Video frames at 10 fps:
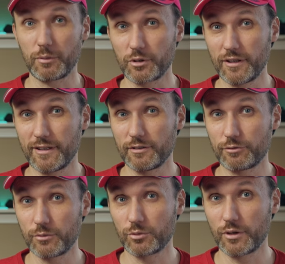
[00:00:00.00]
upgraded the
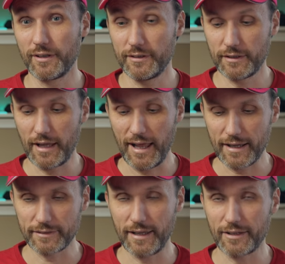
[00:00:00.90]
firmware, they did
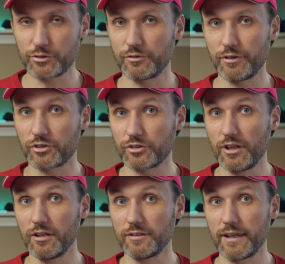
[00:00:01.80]
add extra
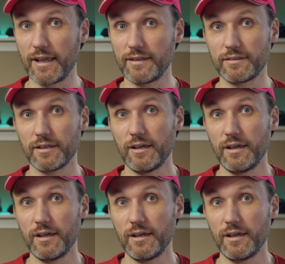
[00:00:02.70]
functionality and